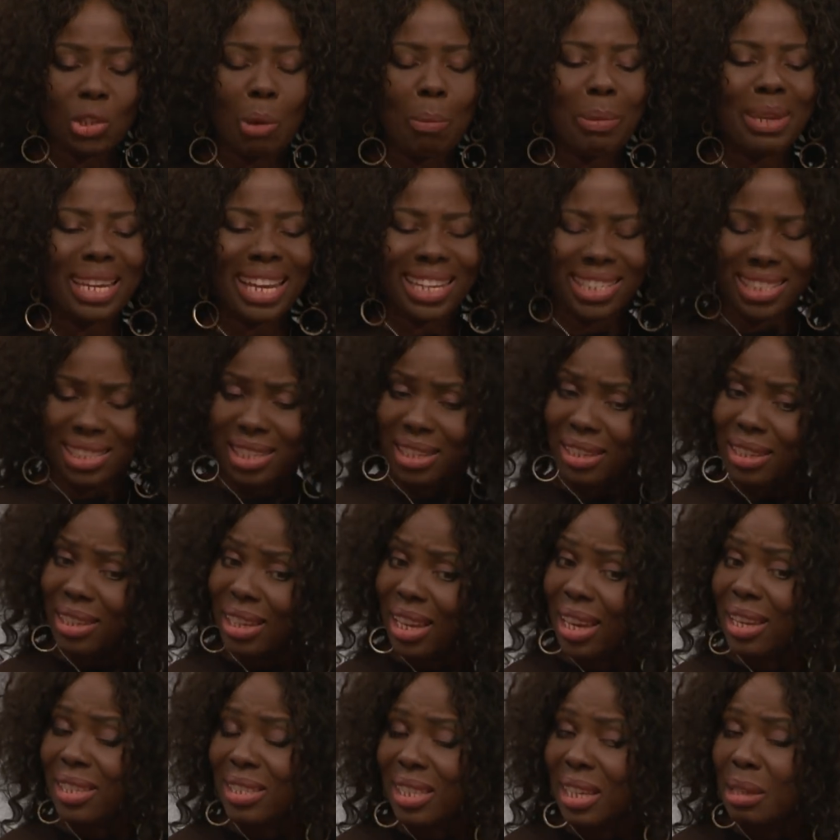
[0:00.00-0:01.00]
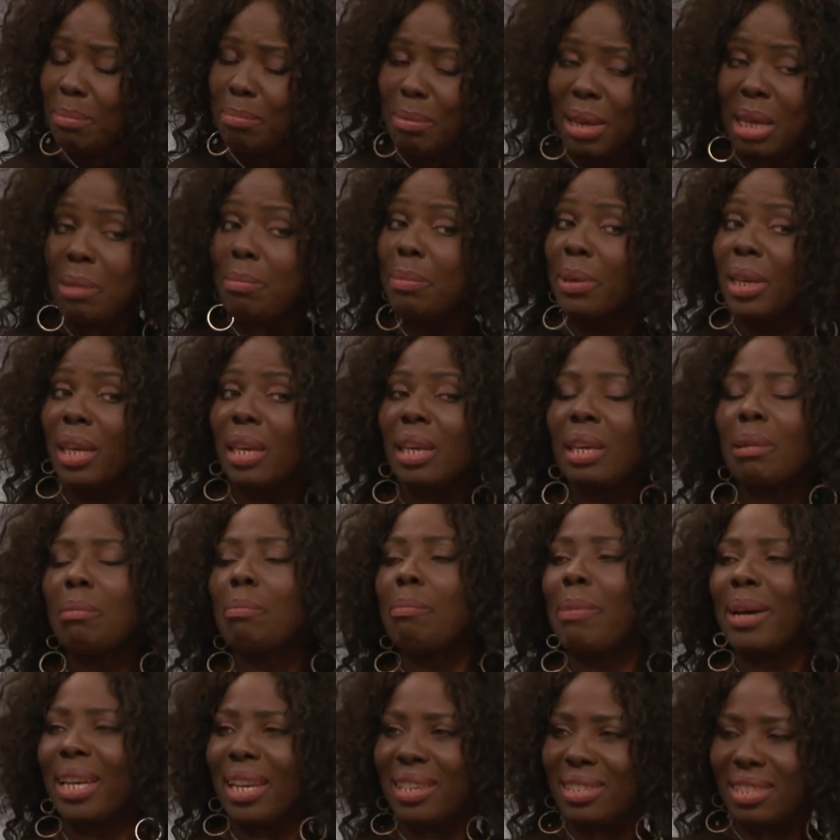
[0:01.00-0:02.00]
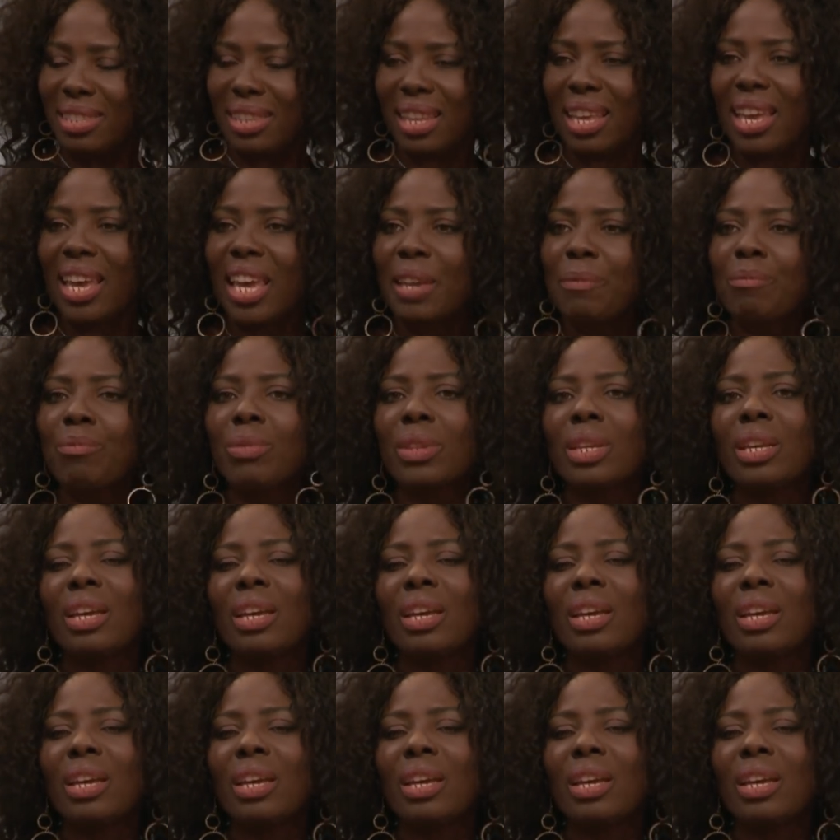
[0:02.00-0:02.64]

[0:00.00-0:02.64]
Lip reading: not been articulated maybe, but it's there.